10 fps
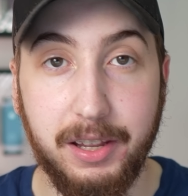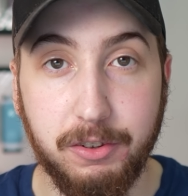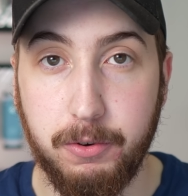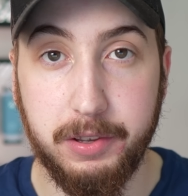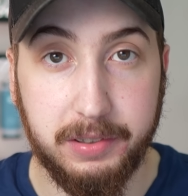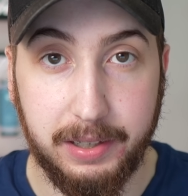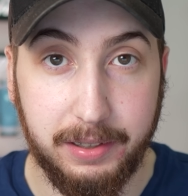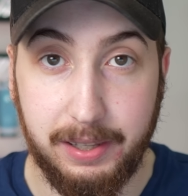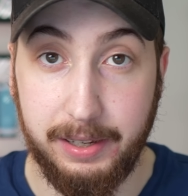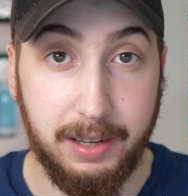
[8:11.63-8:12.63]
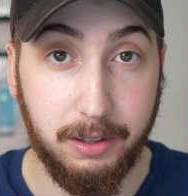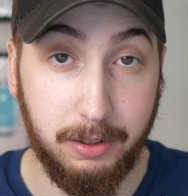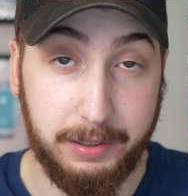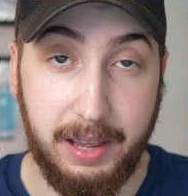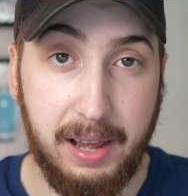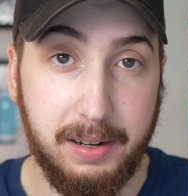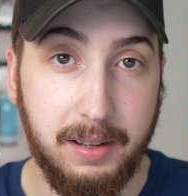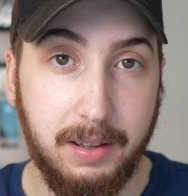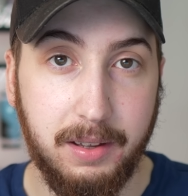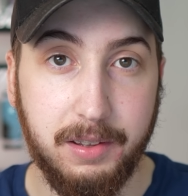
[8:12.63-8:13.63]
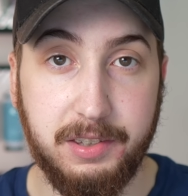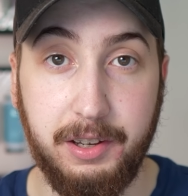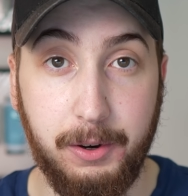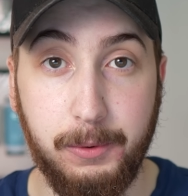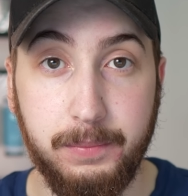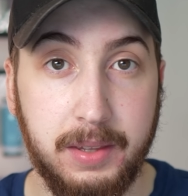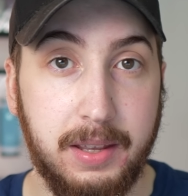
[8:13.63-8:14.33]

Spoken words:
interest in taking a look at. So